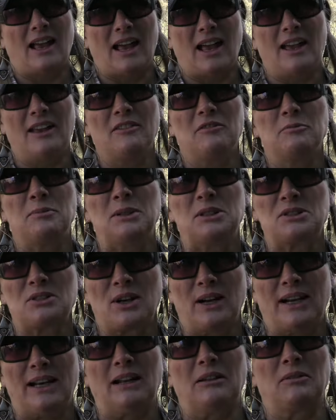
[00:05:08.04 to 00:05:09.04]
I have been
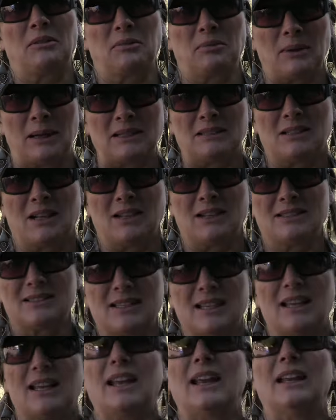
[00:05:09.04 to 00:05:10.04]
training with red dots,
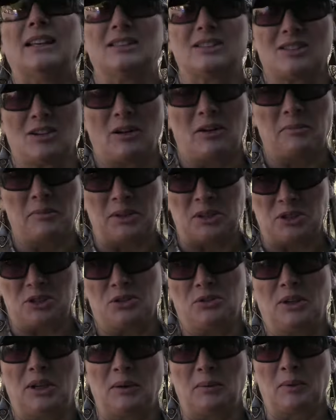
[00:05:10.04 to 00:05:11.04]
and so I've been
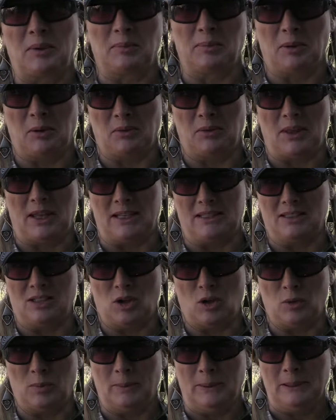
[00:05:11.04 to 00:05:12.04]
shooting with both eyes
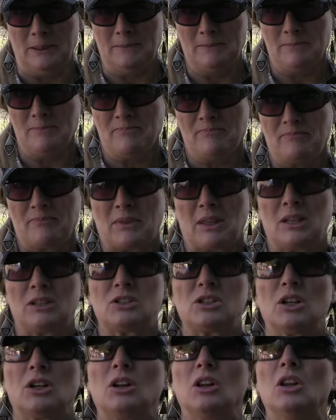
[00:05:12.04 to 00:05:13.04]
open
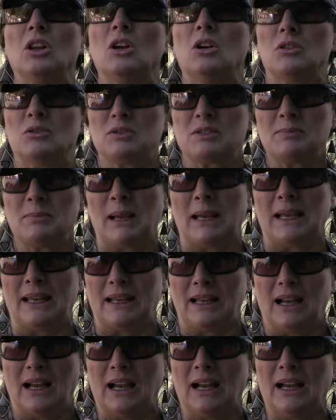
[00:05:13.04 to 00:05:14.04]
to close
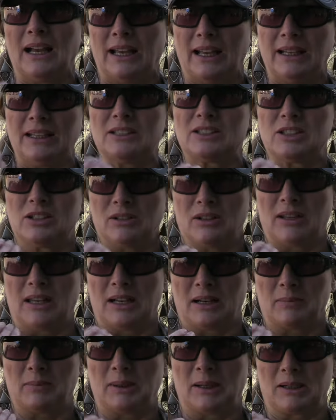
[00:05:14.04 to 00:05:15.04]
my eye to
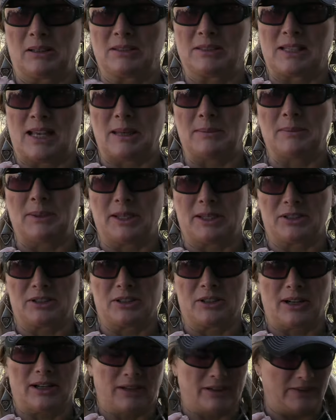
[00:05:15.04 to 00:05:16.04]
get a better sight
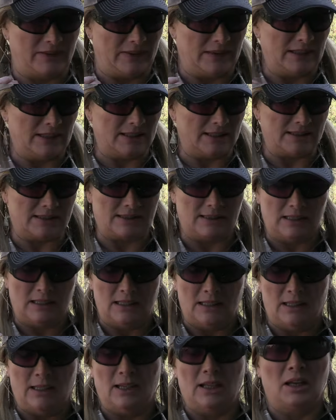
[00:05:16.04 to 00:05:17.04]
picture out of this.
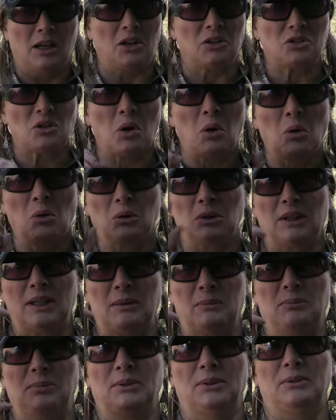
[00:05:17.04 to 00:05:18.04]

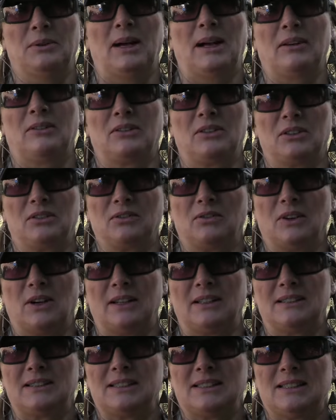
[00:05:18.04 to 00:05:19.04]
Totally blew out the
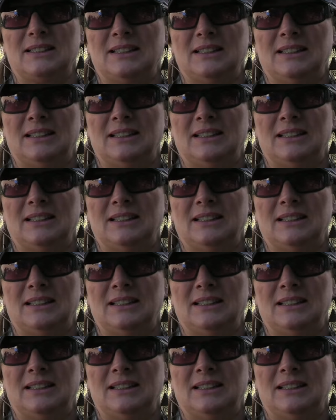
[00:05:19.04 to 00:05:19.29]
front.